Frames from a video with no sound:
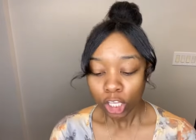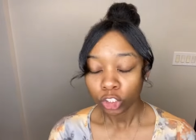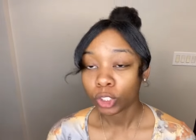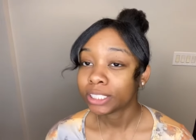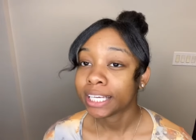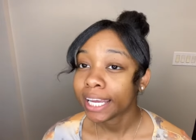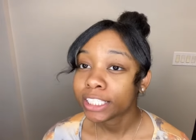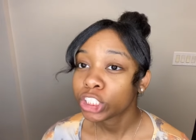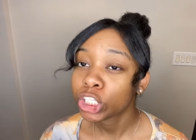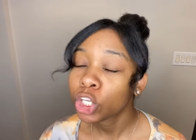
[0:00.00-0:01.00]
So today is
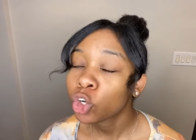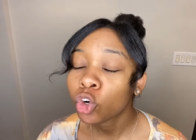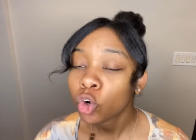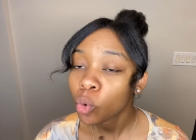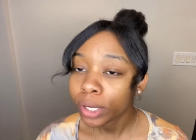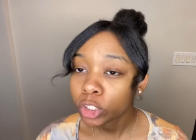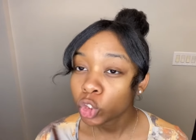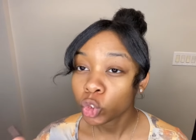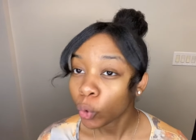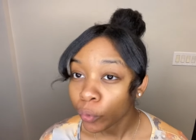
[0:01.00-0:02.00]
just a little quick
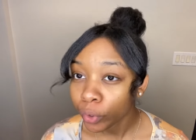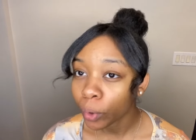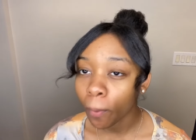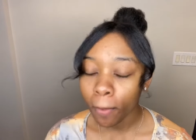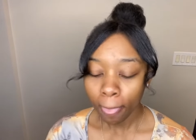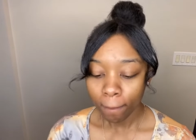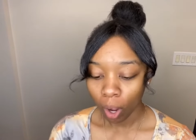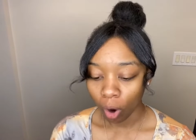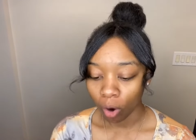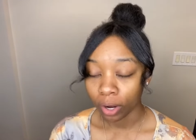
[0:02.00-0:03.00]
tutorial
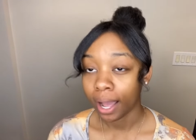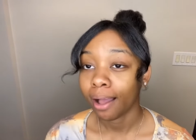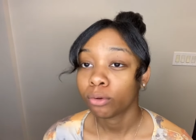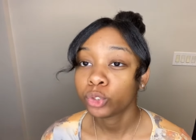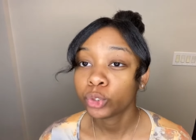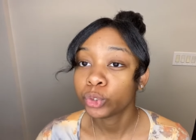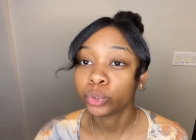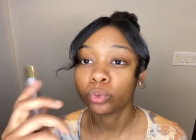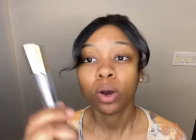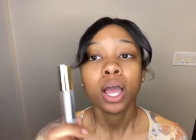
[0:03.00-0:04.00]
on how to
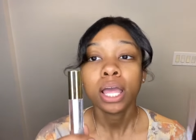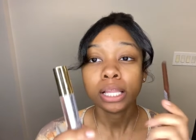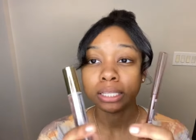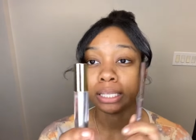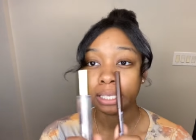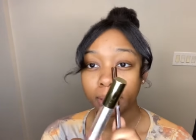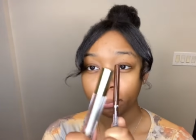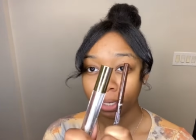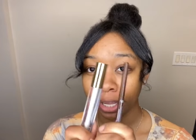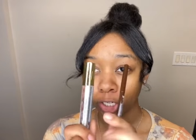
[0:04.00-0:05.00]
do the lip
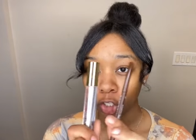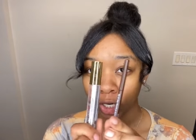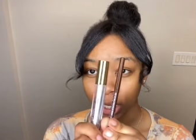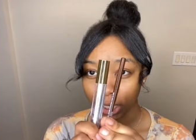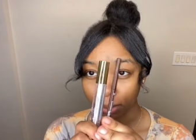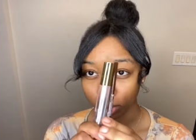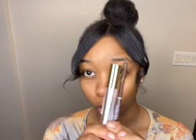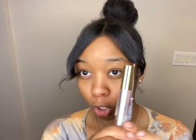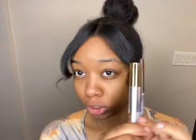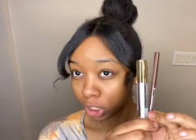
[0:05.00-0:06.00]
liner and lip
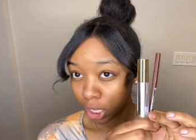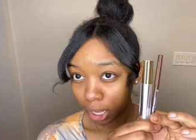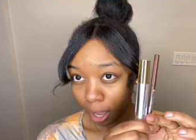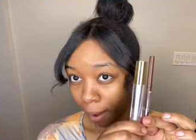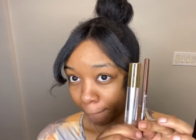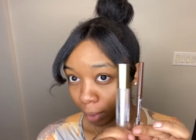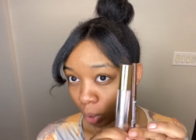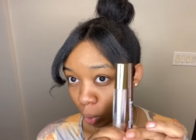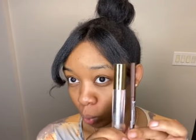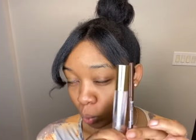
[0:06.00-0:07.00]
gloss
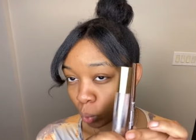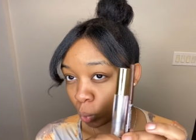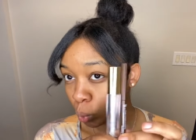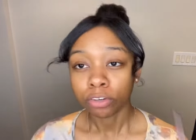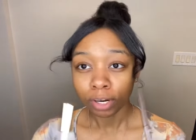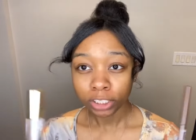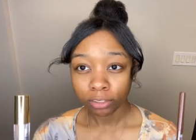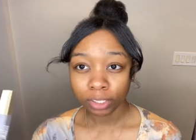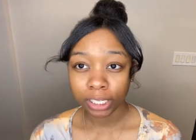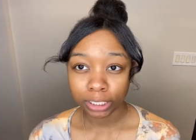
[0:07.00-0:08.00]
combo.
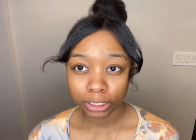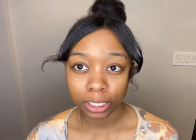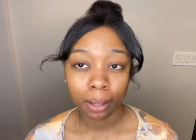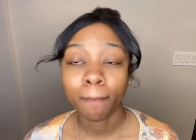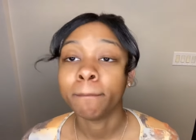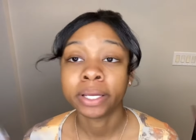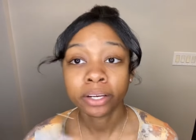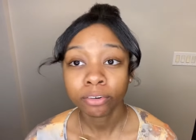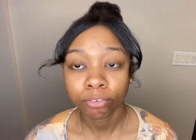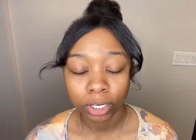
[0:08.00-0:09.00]
Relatively easy,
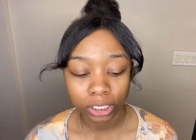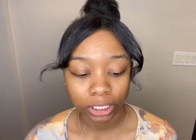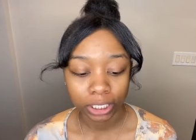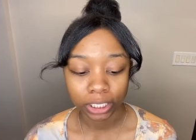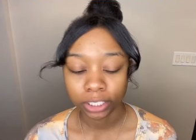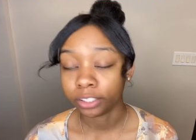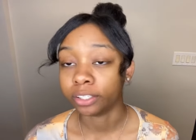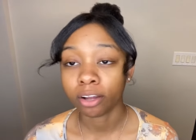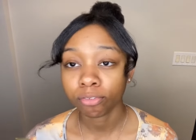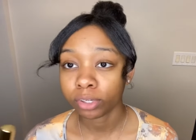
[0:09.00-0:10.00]
beginner friendly. You
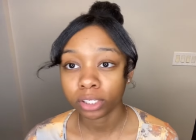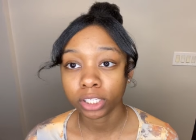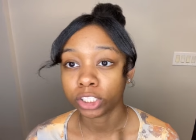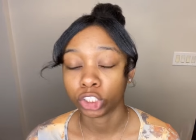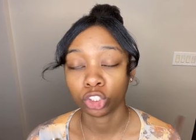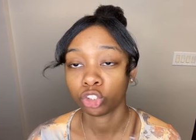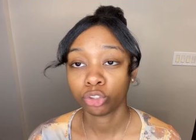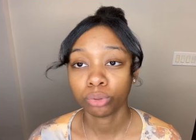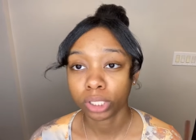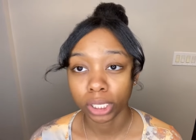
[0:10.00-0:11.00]
definitely is just
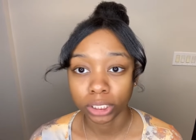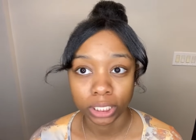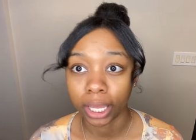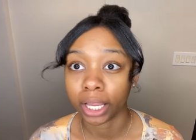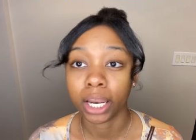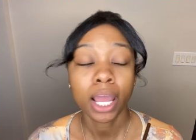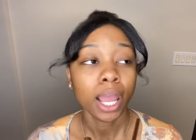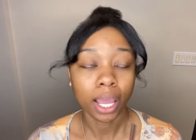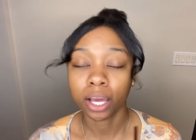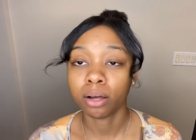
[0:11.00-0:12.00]
two things and
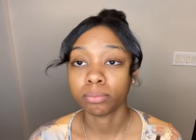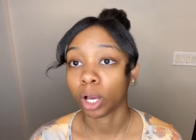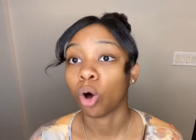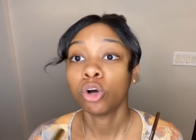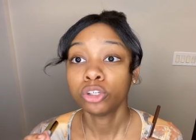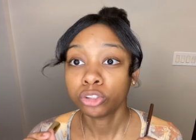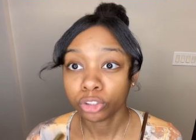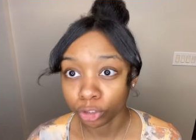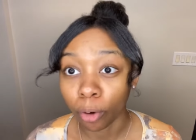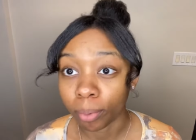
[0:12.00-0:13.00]
it comes out
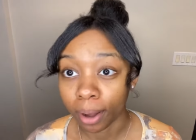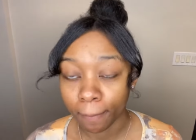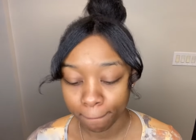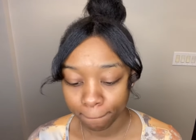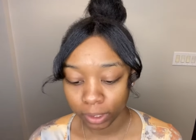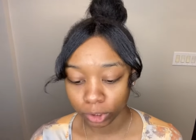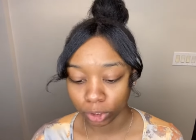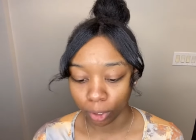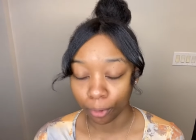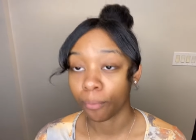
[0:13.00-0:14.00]
so bomb.
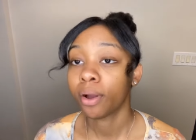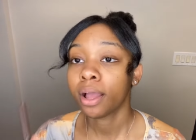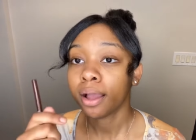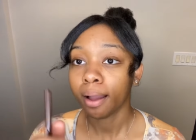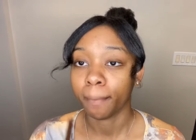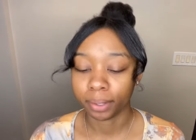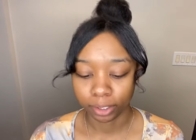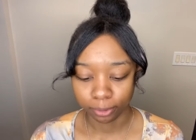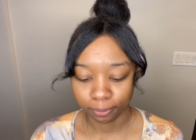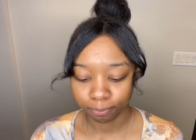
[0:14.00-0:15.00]
So I'm gonna
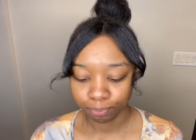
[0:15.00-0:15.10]
do it.